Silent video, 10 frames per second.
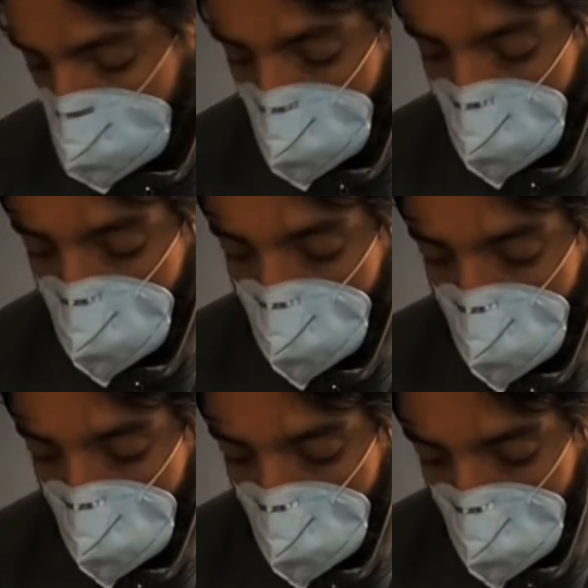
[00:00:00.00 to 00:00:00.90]
because
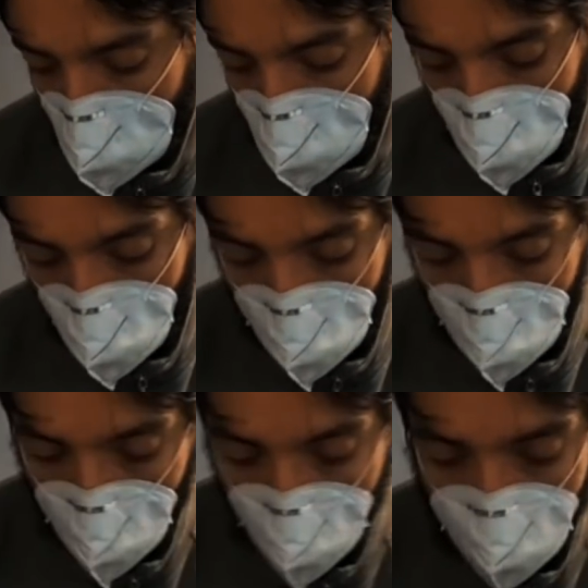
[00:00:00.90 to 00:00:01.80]
from
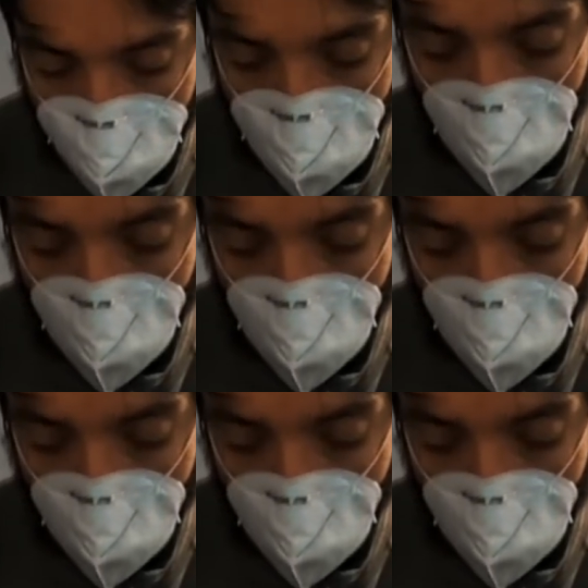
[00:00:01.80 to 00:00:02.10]
there we